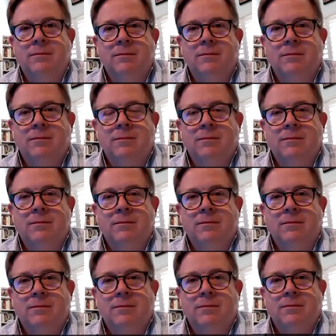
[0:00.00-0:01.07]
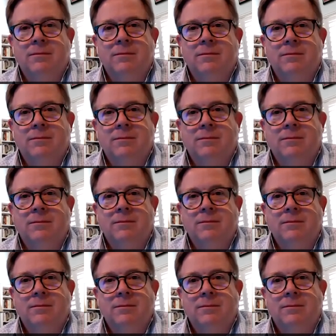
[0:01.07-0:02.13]

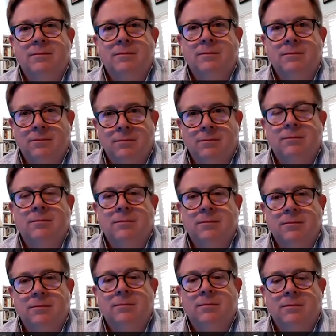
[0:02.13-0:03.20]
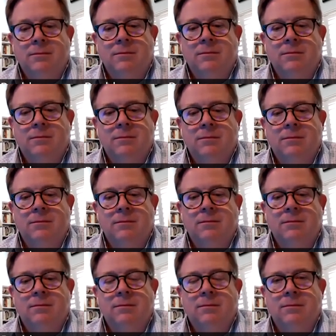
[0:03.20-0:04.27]

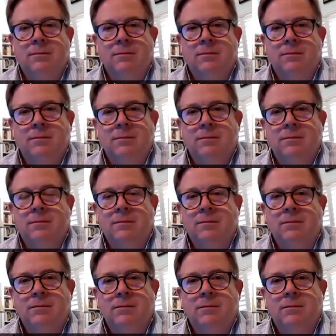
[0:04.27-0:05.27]
No words are spoken by the person on screen.